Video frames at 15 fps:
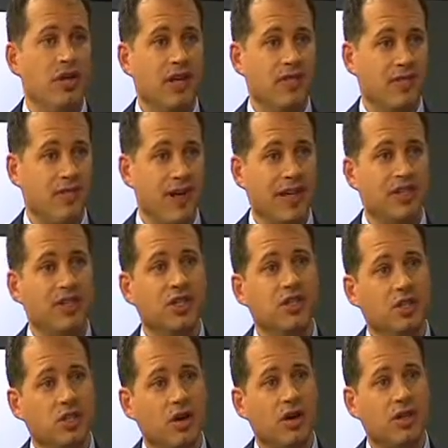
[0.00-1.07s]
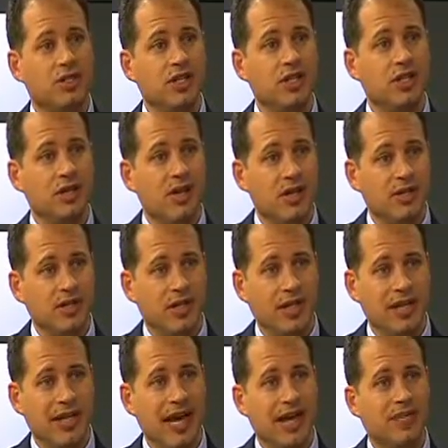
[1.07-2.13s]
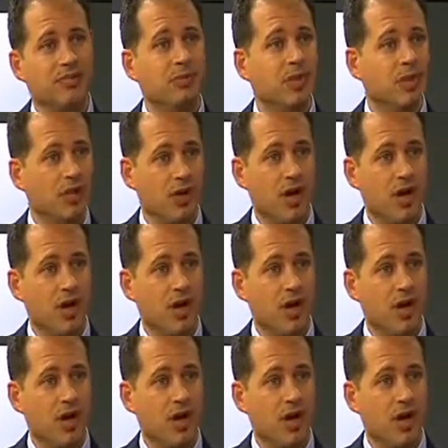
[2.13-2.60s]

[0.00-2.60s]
The infection is causing the loss of the attachment, the